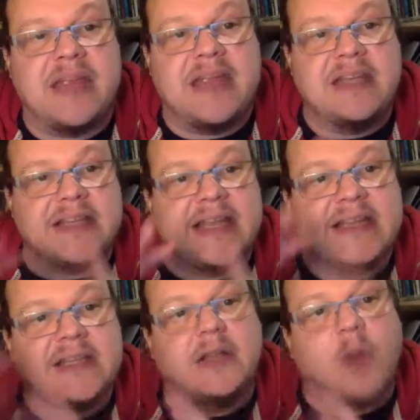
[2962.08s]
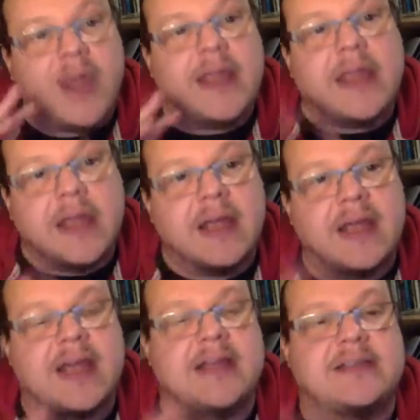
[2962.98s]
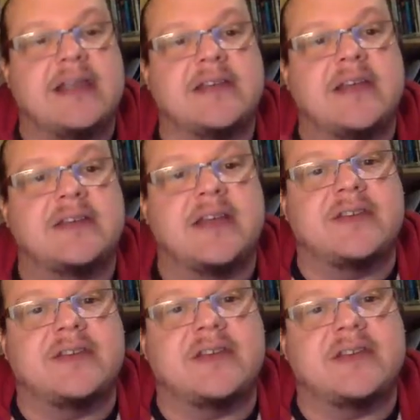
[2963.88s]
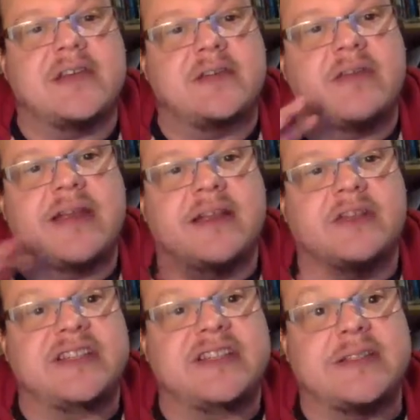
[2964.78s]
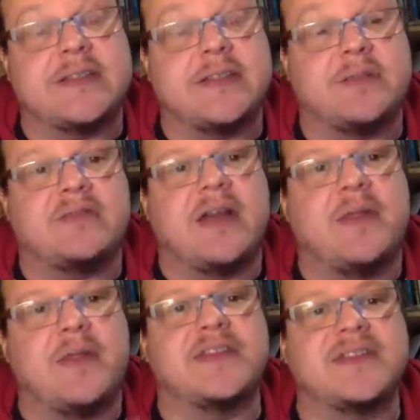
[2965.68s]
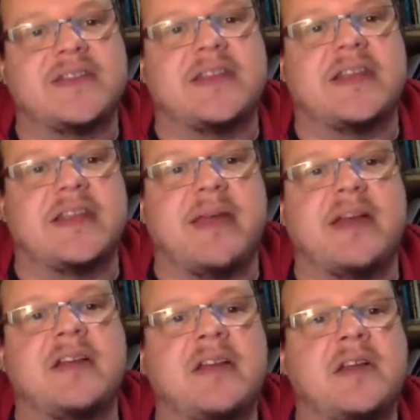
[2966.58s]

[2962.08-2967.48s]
interlocking as a set of regulatory systems, rather than just thinking about